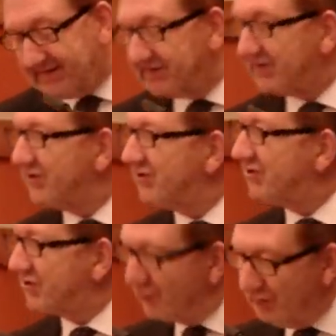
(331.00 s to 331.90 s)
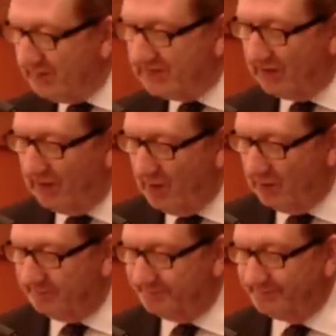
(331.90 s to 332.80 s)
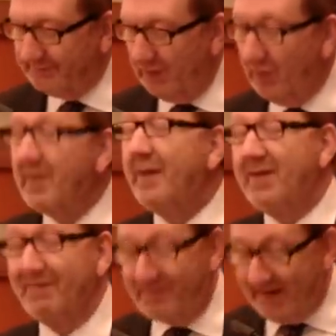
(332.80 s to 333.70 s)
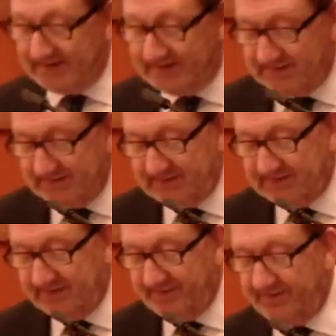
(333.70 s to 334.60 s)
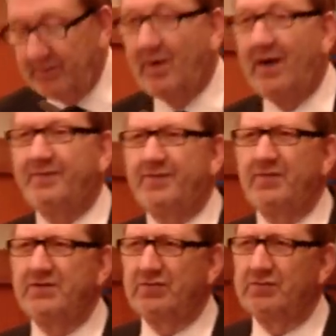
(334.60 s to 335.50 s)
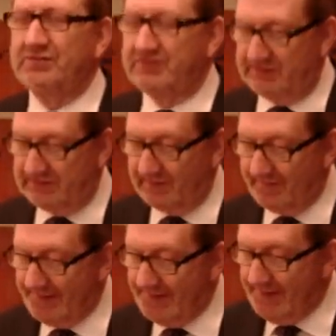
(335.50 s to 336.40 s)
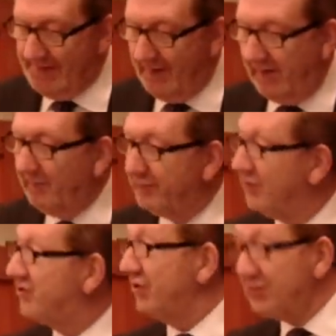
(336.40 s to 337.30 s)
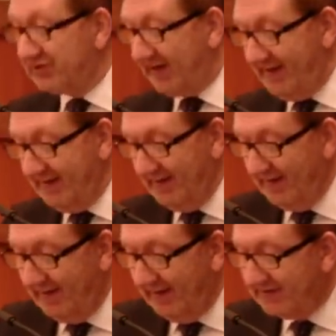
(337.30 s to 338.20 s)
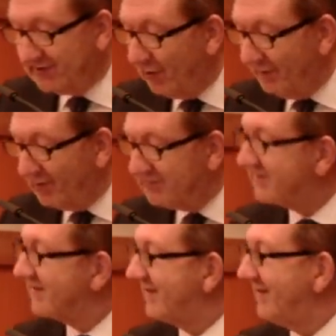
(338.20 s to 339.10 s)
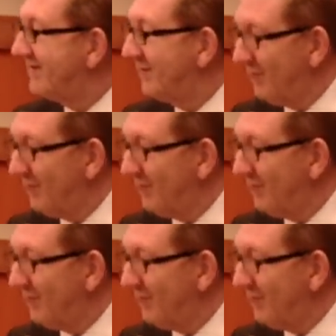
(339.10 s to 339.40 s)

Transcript: as consumers alone, or maybe investors if you have the resources. Producer is almost a dirty